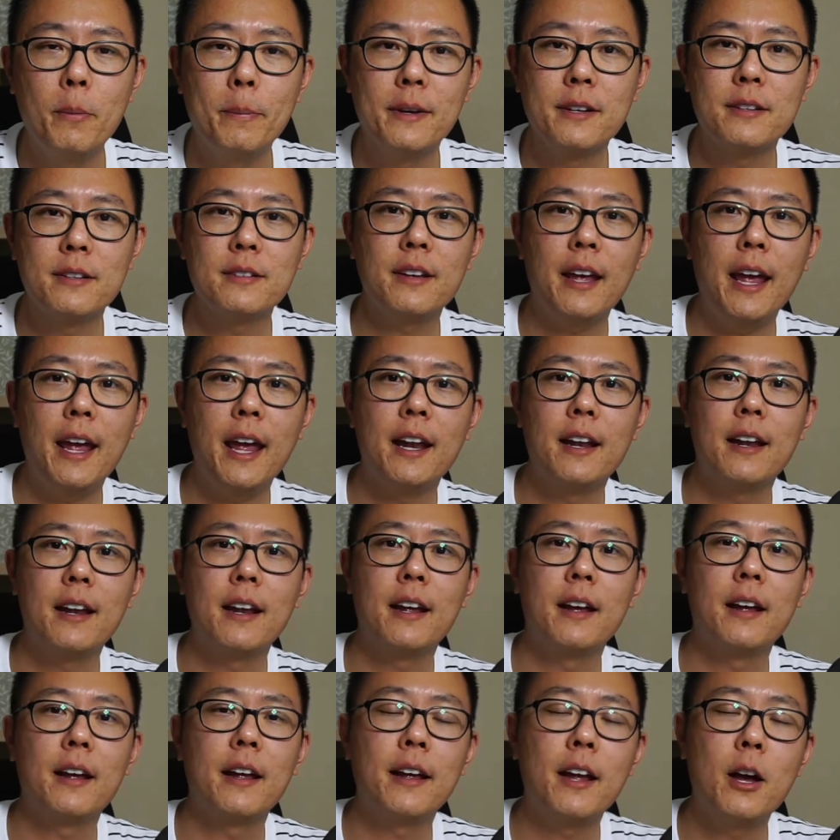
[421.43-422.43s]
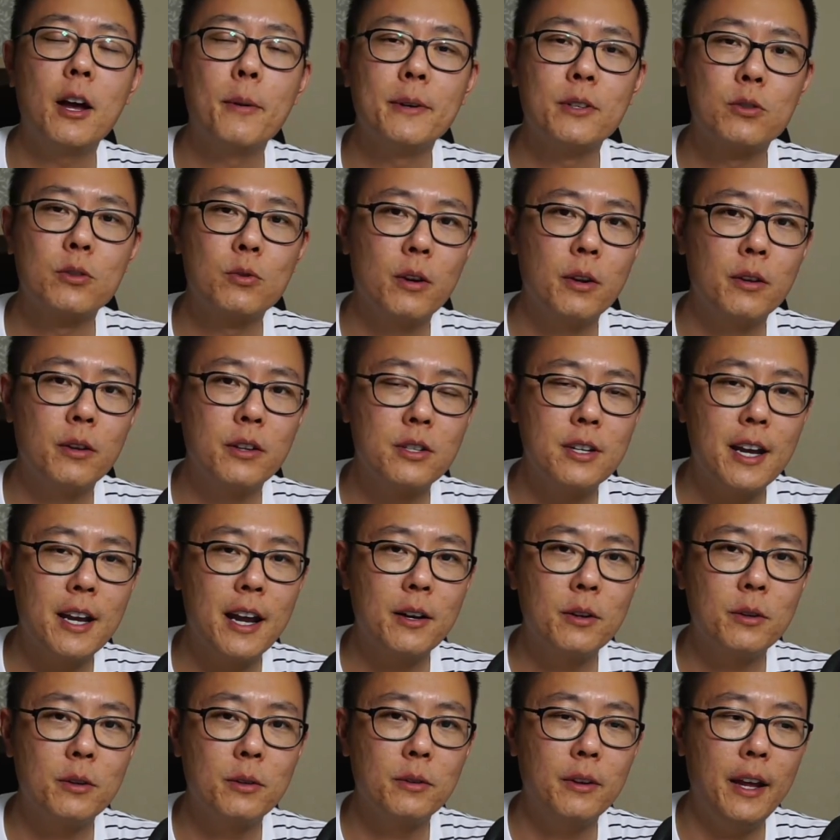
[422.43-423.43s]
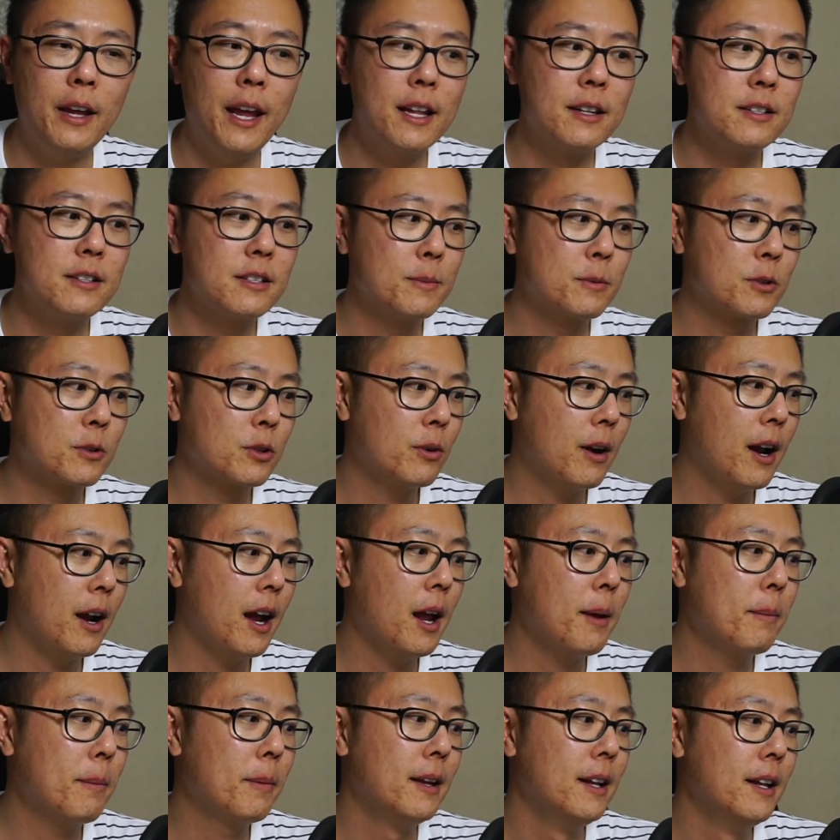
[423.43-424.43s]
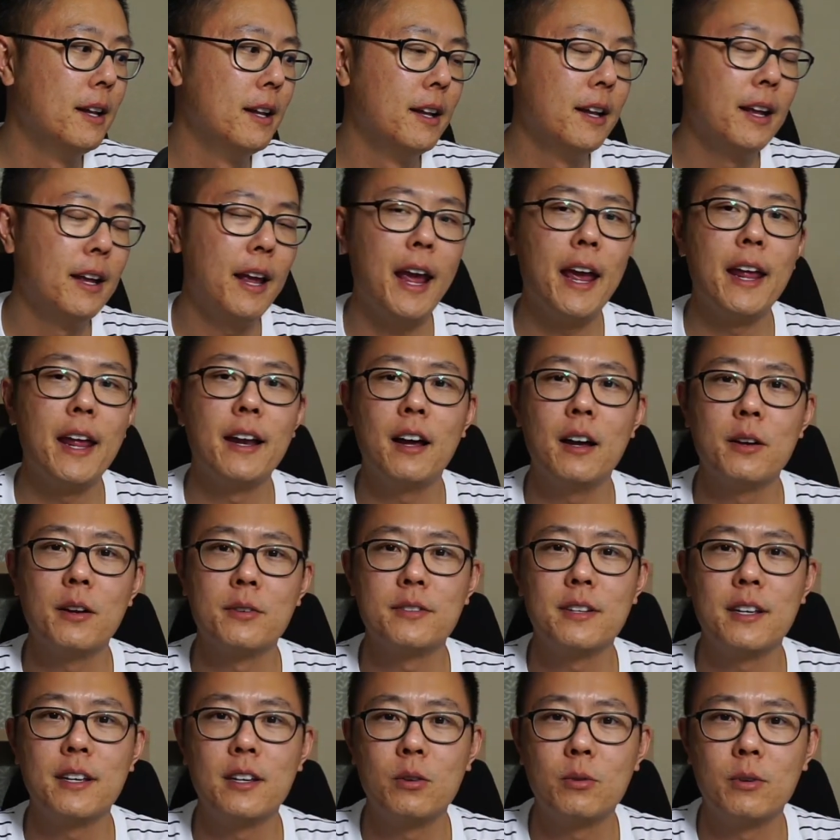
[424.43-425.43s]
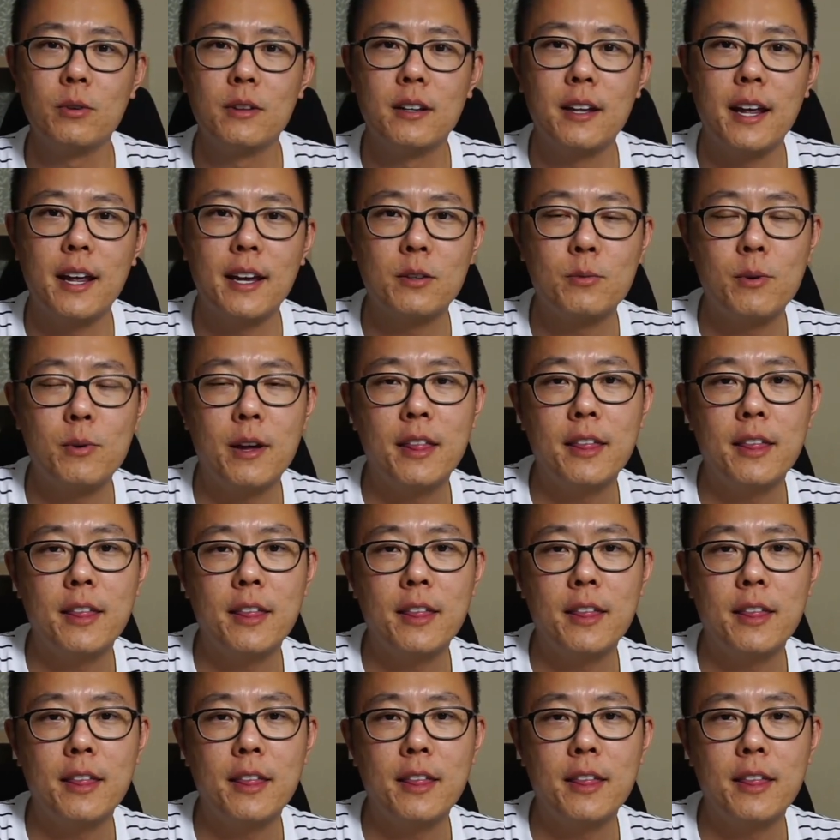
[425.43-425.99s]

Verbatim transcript: us and uh, help us grow the channel and subscribe, and I'll see you in the next one.